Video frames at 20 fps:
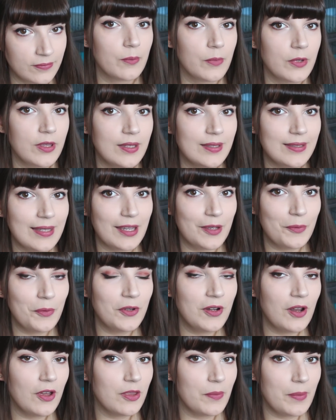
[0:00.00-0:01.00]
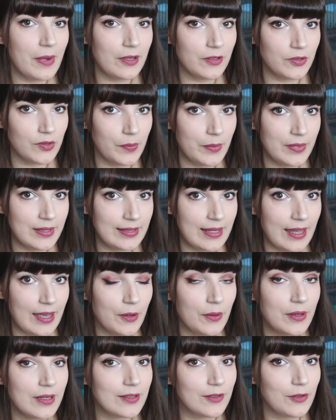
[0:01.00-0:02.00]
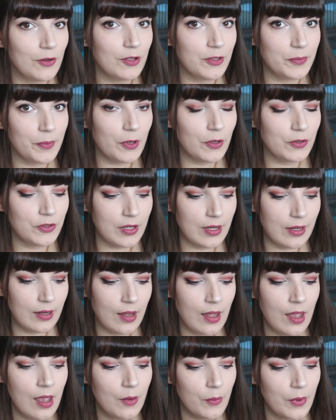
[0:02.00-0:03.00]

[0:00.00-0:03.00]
But the second one on the mouse grimace scale is nose bulging,